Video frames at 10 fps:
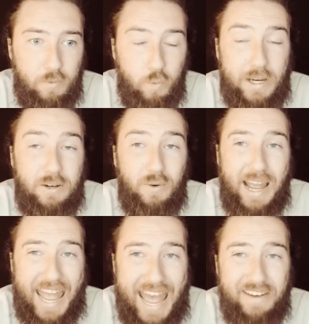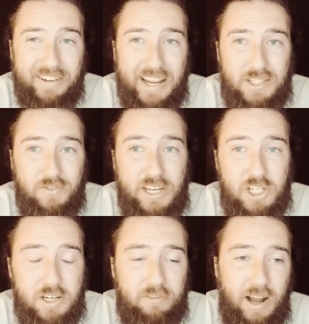we don't have an
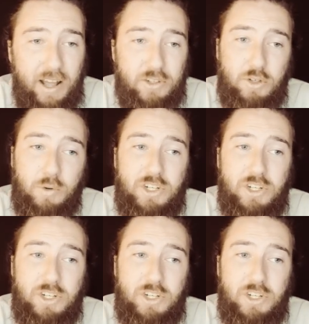SVG file, so we're